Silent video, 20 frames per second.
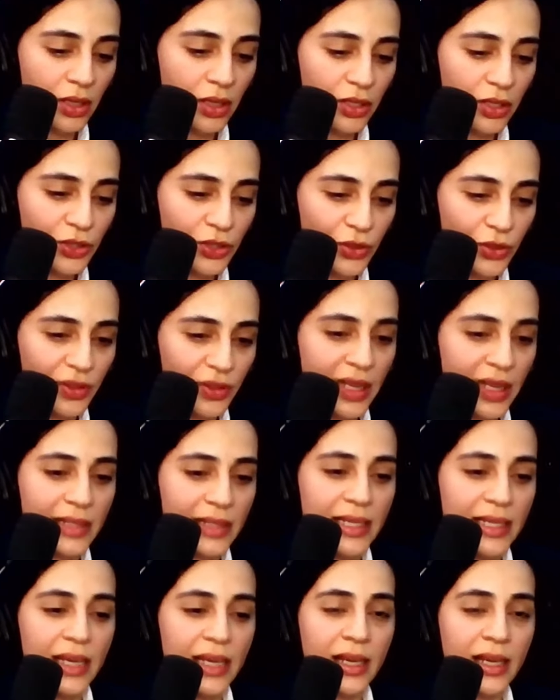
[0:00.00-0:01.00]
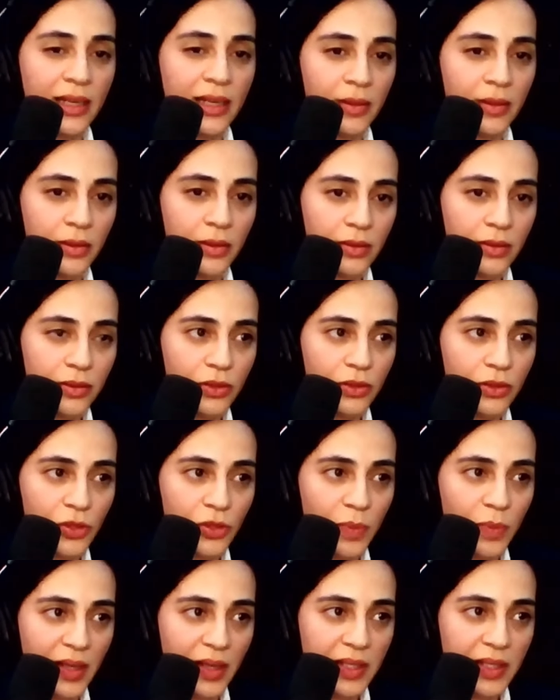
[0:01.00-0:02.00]
so that they can just
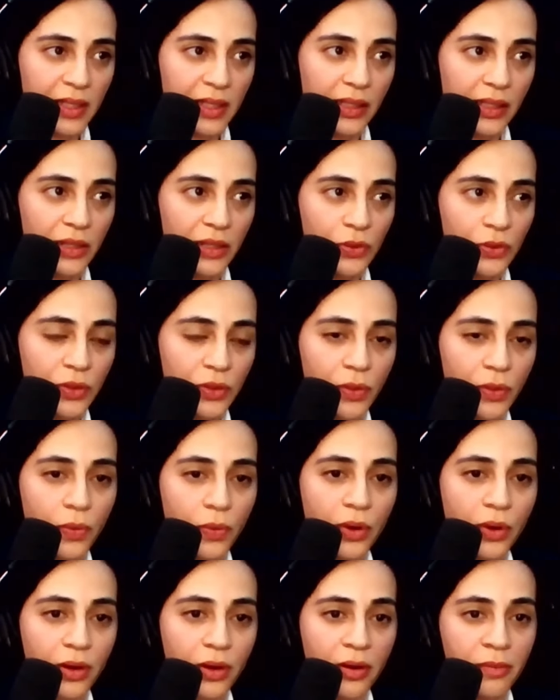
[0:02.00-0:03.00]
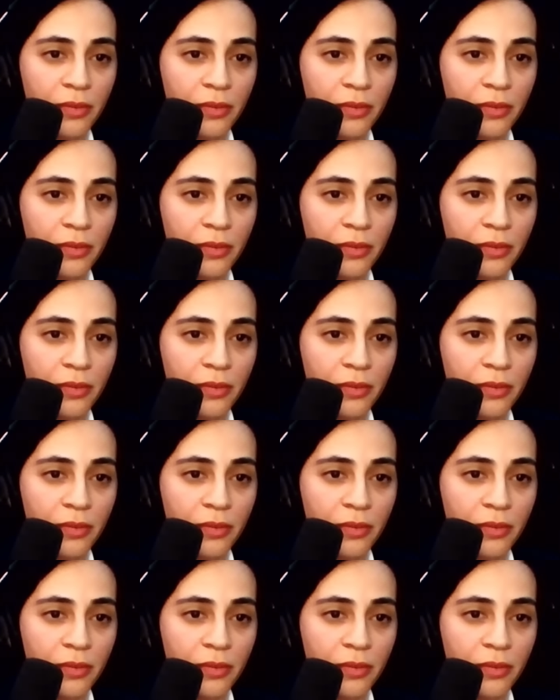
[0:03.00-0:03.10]
basically do the work of